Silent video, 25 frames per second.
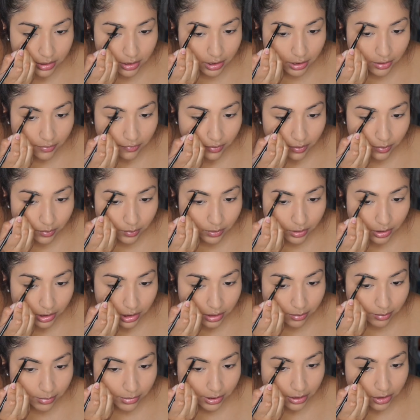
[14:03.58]
to everyone
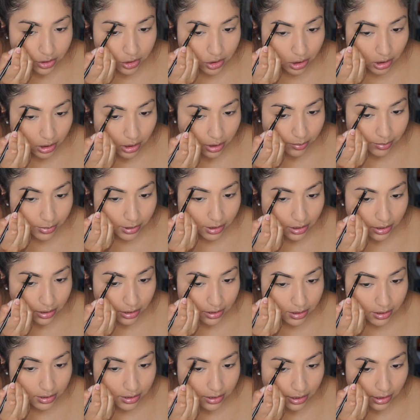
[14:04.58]
at my job
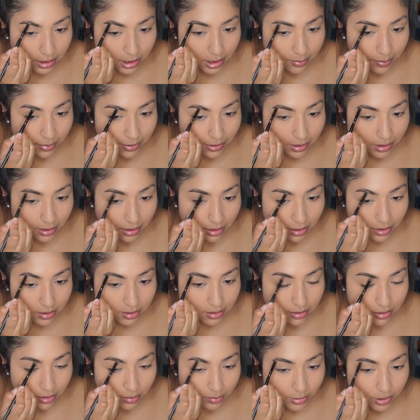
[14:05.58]
because I keep on getting
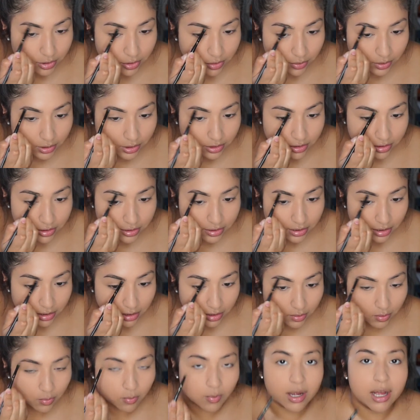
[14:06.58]
so much questions
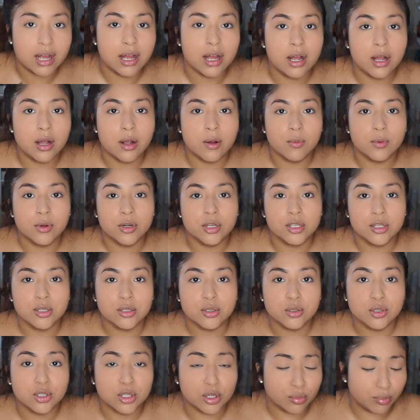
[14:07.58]
like, wow, what do you
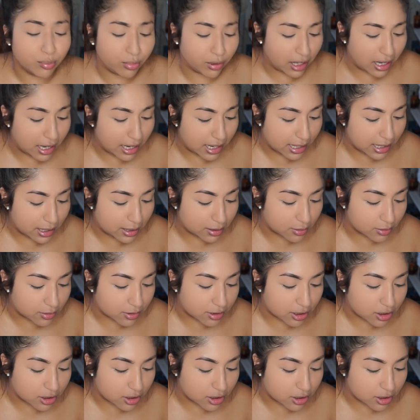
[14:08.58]
do your brows?